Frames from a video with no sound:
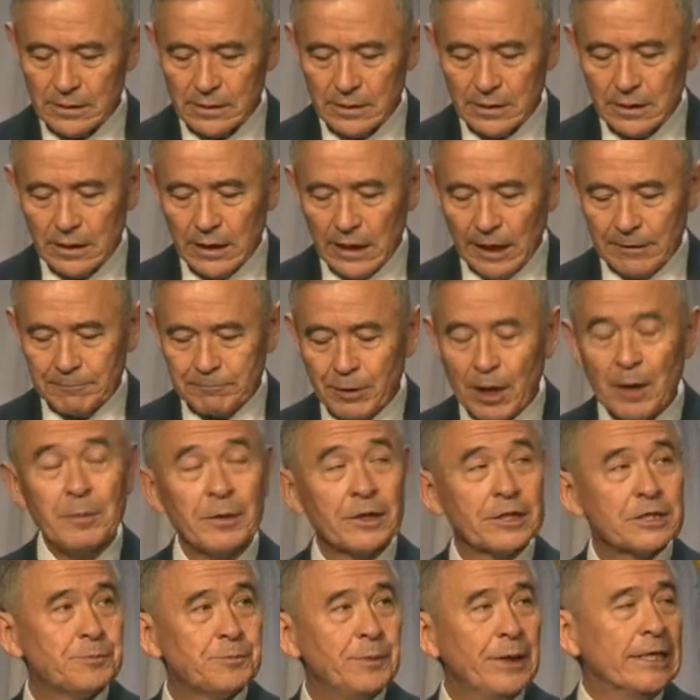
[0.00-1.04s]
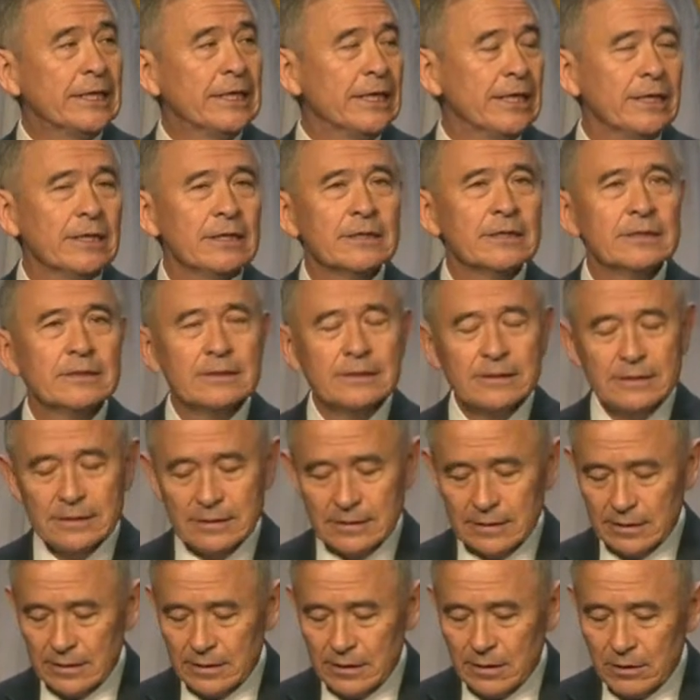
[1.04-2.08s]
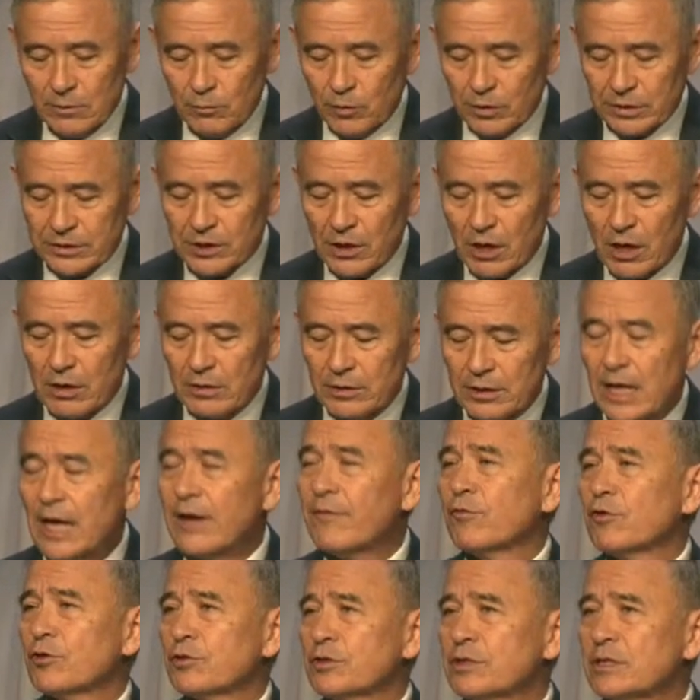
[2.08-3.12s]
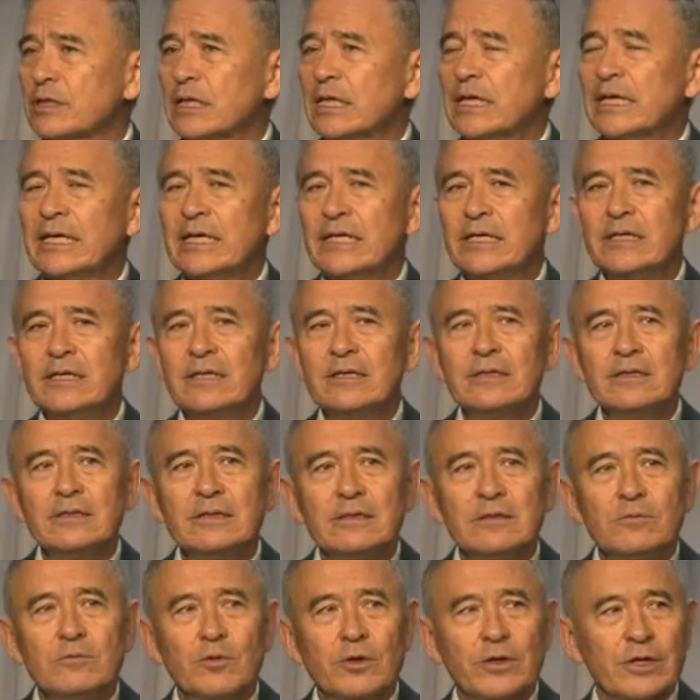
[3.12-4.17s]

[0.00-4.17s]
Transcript: In public speaking, we're taught never to lead with an